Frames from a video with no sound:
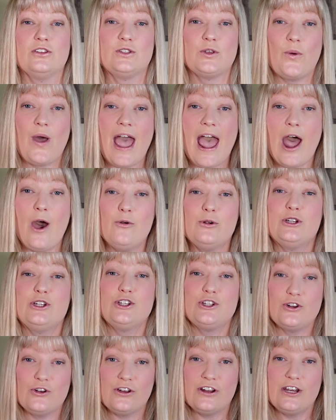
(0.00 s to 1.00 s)
So how
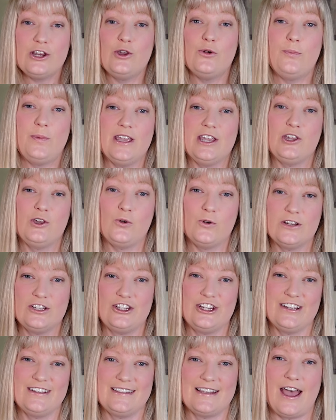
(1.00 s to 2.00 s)
should you pick your
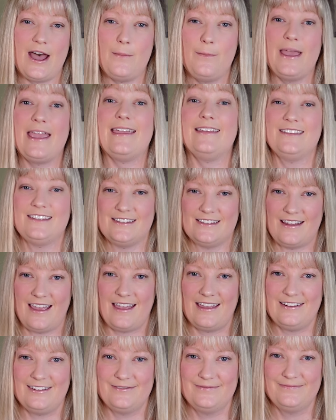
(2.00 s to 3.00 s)
chicks up
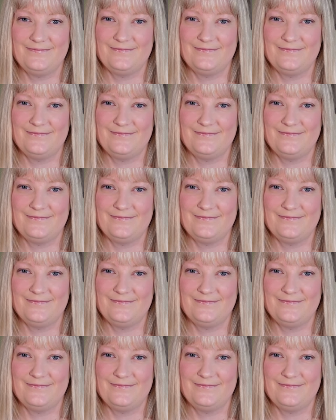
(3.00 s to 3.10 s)
instead?